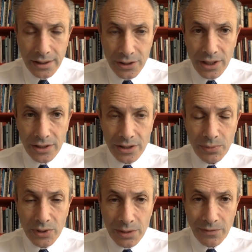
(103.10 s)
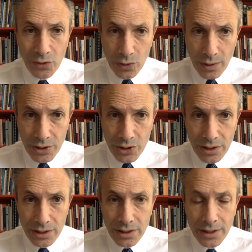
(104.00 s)
a chance to put some of your
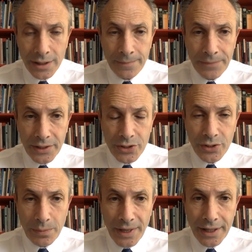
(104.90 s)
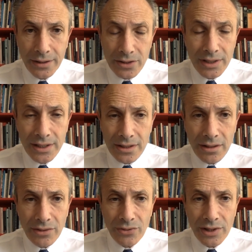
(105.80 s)
questions to the panel. So these are
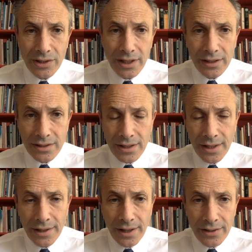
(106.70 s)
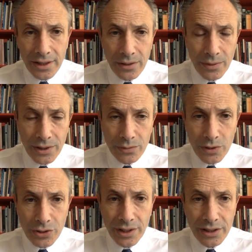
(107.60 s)
the three things I think we're
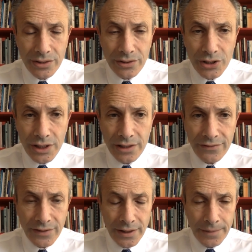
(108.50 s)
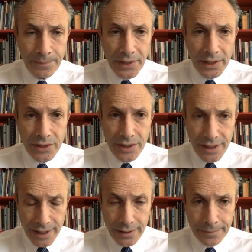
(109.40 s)
trying to achieve
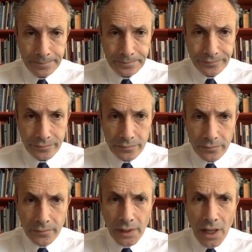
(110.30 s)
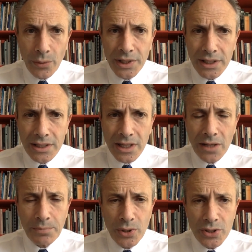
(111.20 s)
today. I wanted to
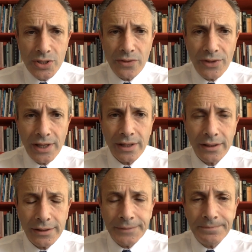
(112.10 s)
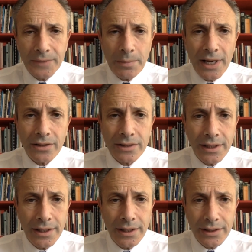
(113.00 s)
say a personal thing
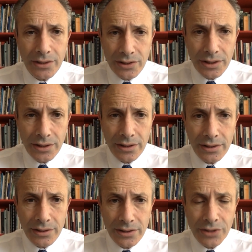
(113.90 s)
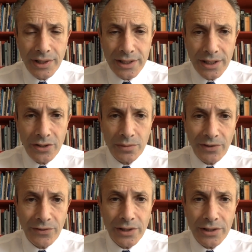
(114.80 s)
about Dr. Graziano,
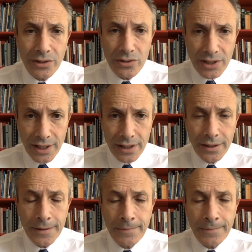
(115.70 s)
my friend Jose,